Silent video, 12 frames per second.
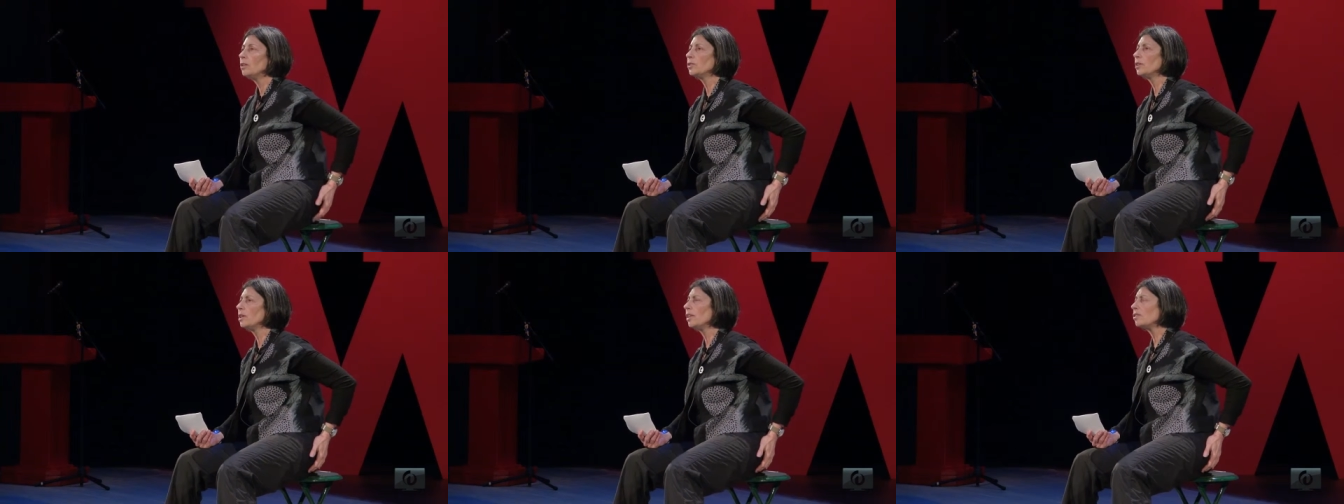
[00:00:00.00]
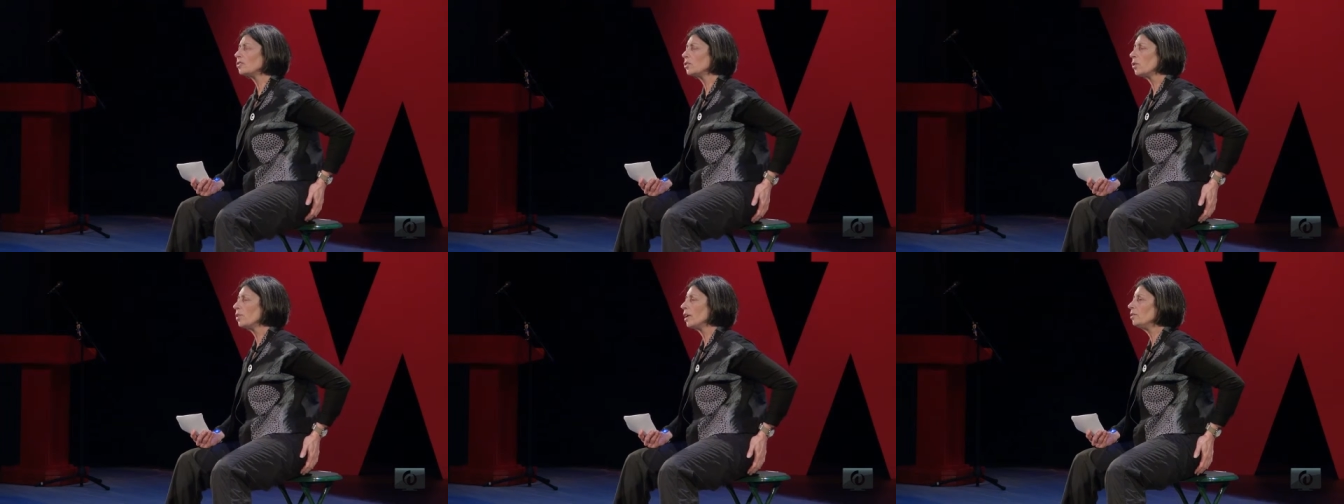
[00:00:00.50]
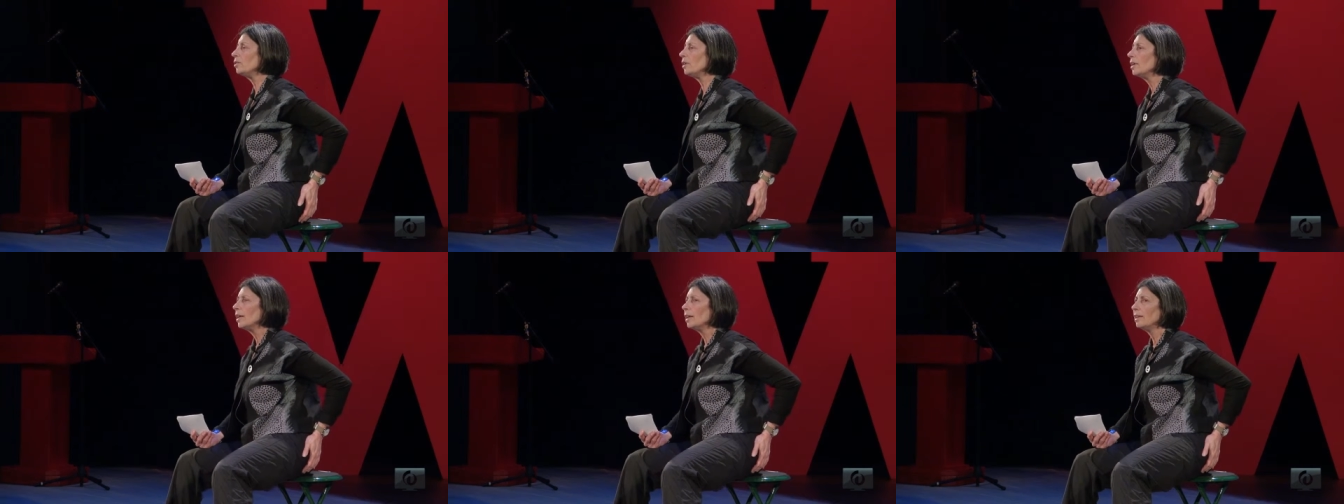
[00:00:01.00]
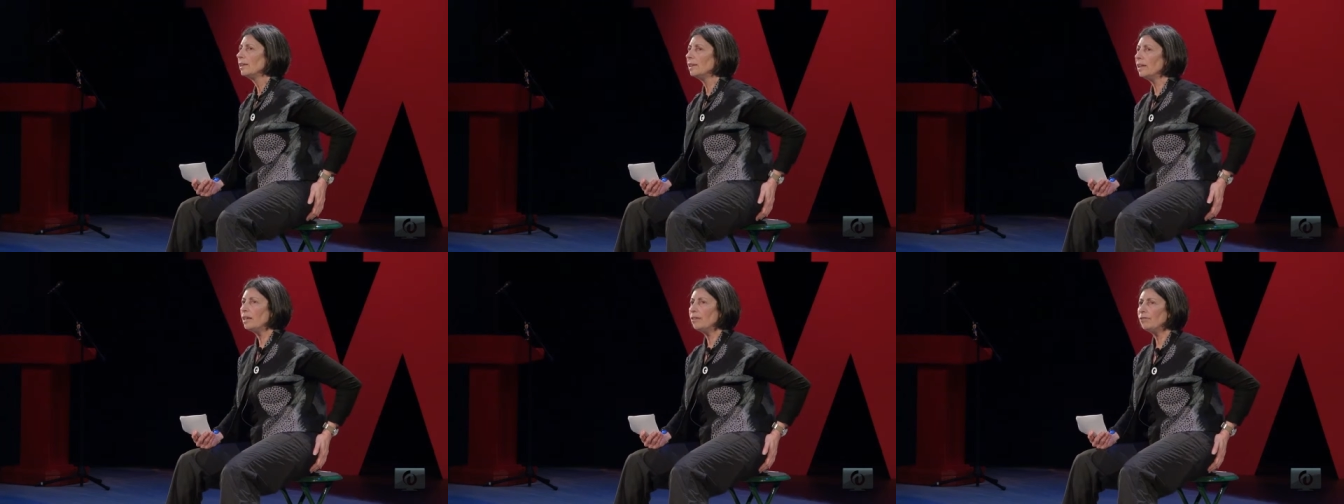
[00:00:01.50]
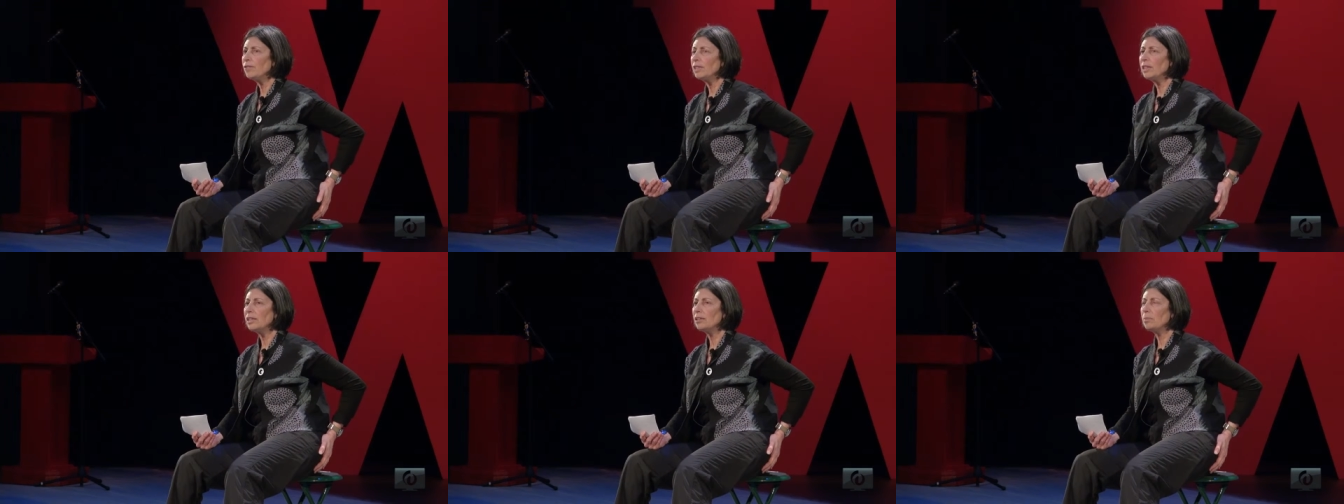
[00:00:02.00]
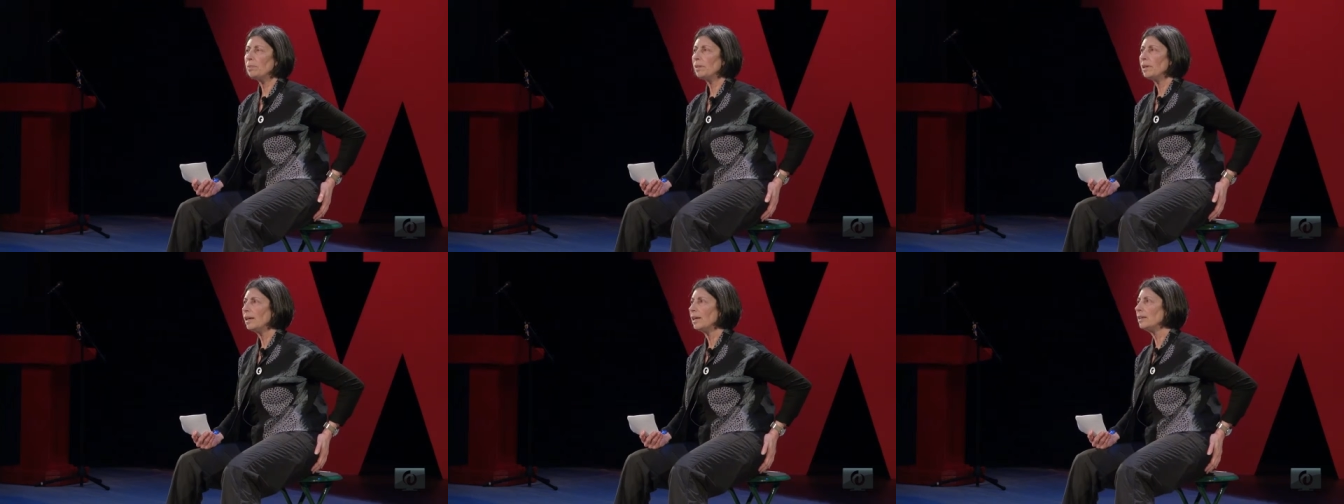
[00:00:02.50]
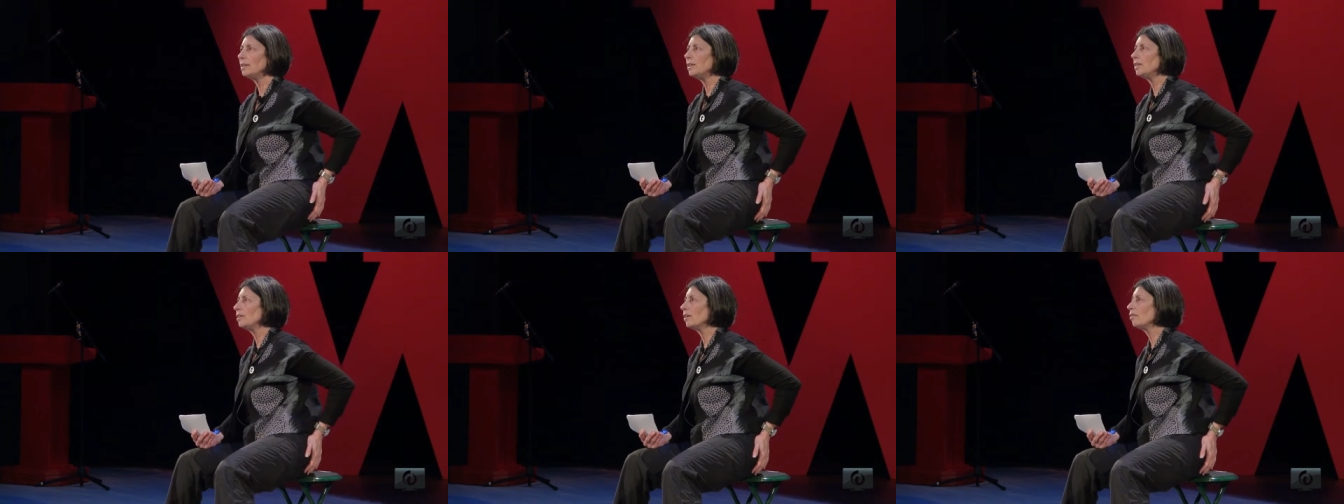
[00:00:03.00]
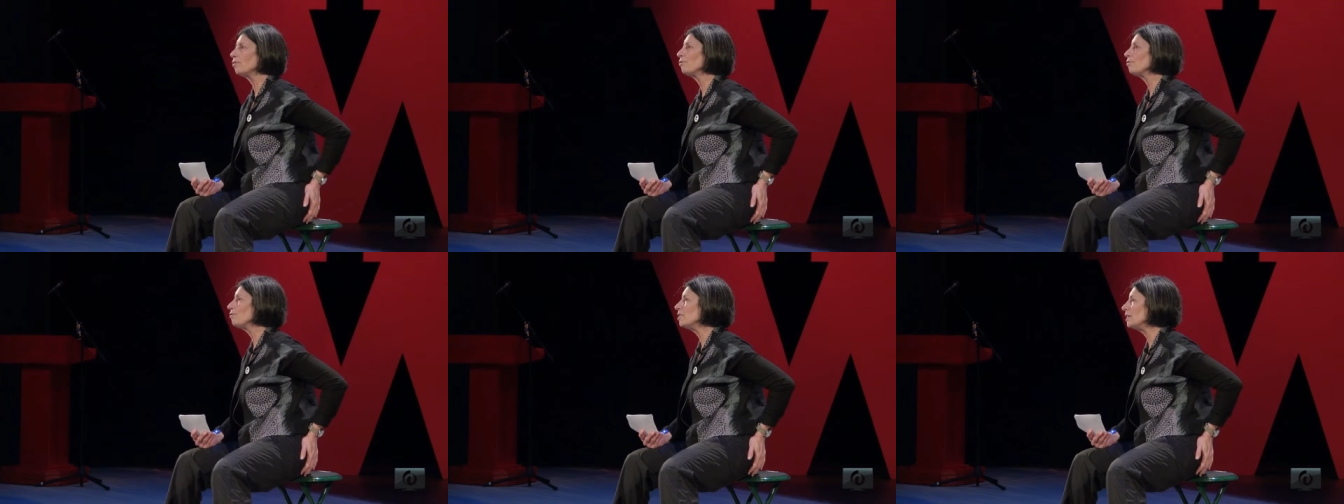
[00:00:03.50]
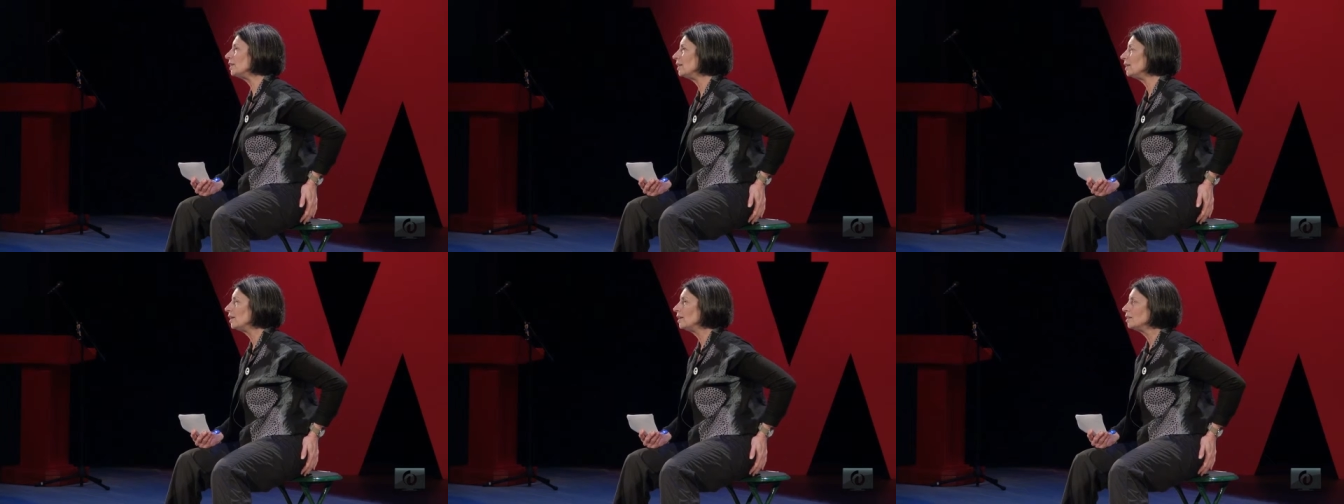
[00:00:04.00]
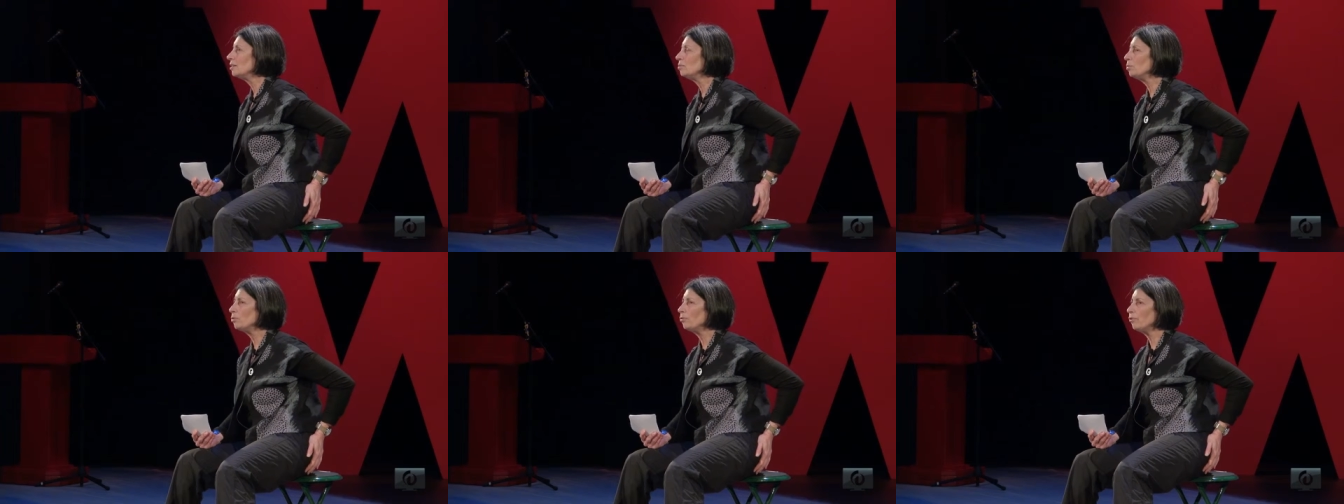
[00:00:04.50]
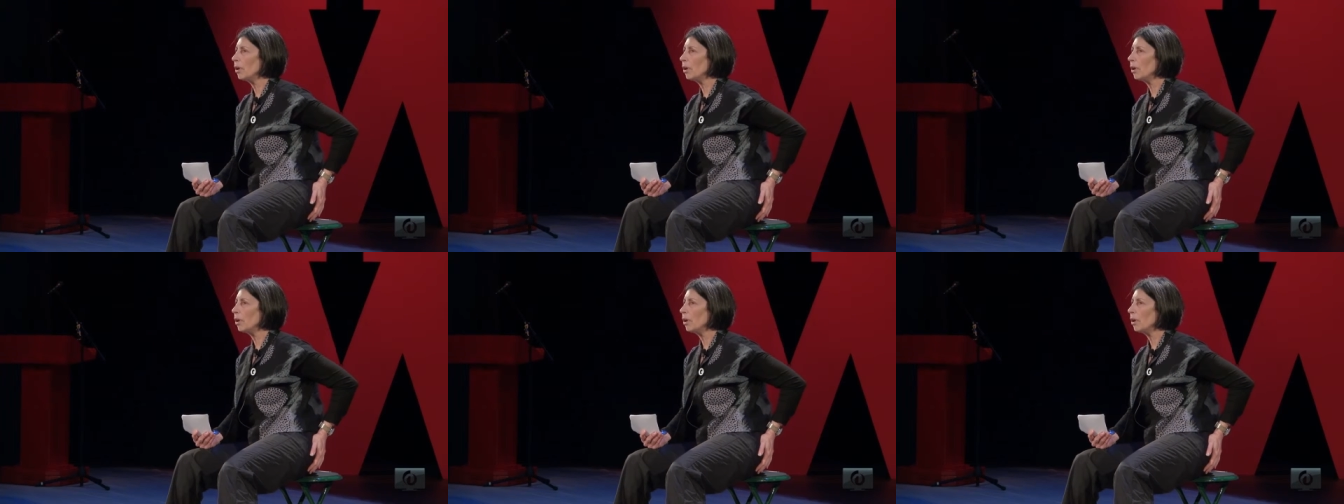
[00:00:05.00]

so that your left hip and knee are free to move